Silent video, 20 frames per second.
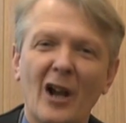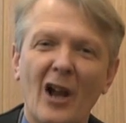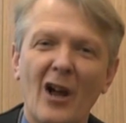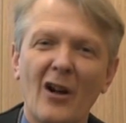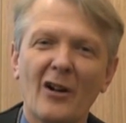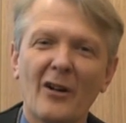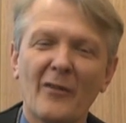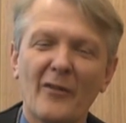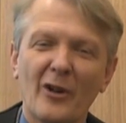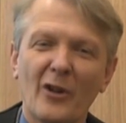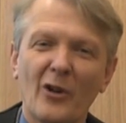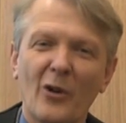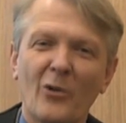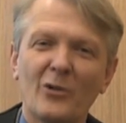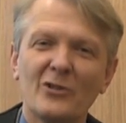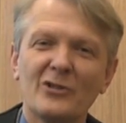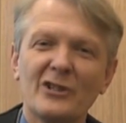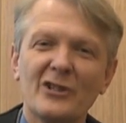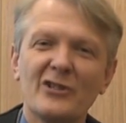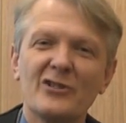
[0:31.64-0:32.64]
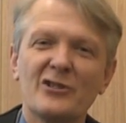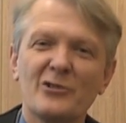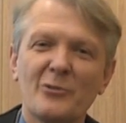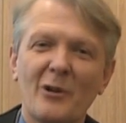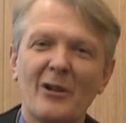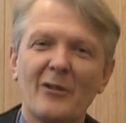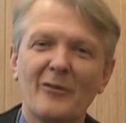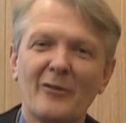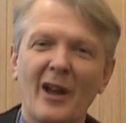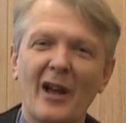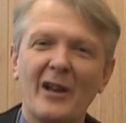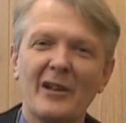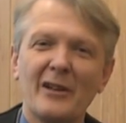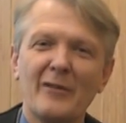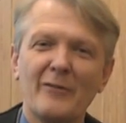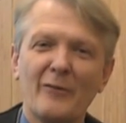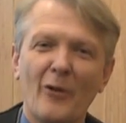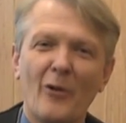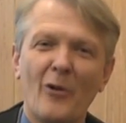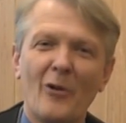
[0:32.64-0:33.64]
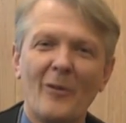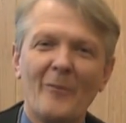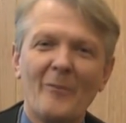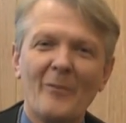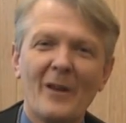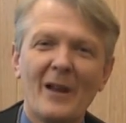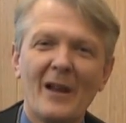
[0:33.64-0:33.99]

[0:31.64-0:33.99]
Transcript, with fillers: Clerk of the Court since 1294.